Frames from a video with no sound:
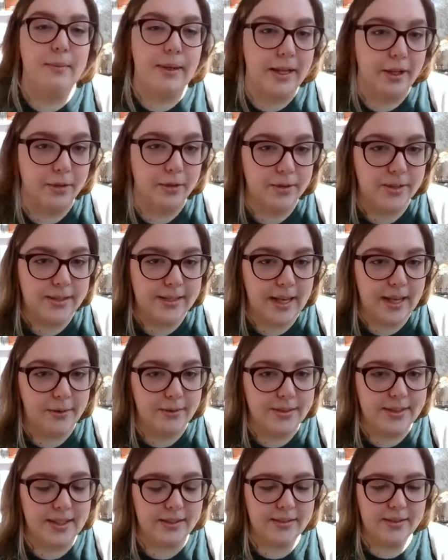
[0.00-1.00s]
with my Girl
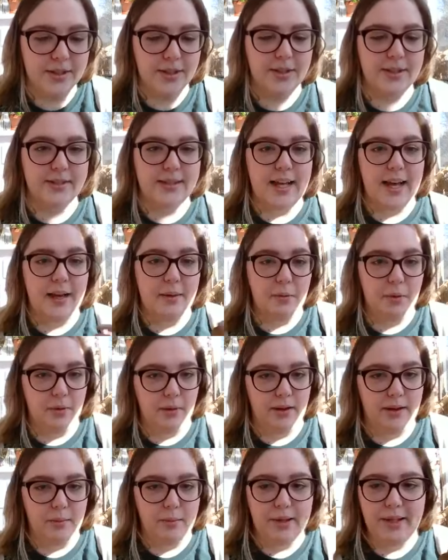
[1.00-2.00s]
Scout sisters. I'm
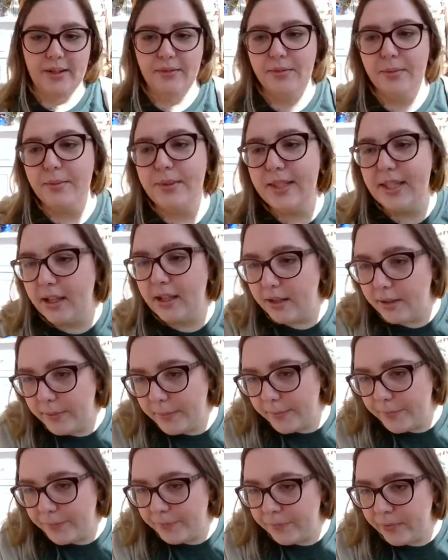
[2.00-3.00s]
growing a plant from
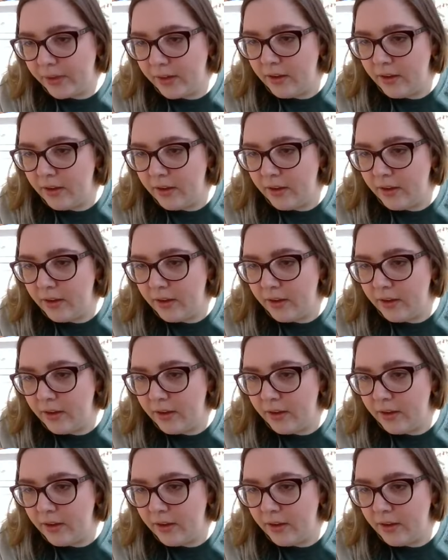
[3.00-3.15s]
seed.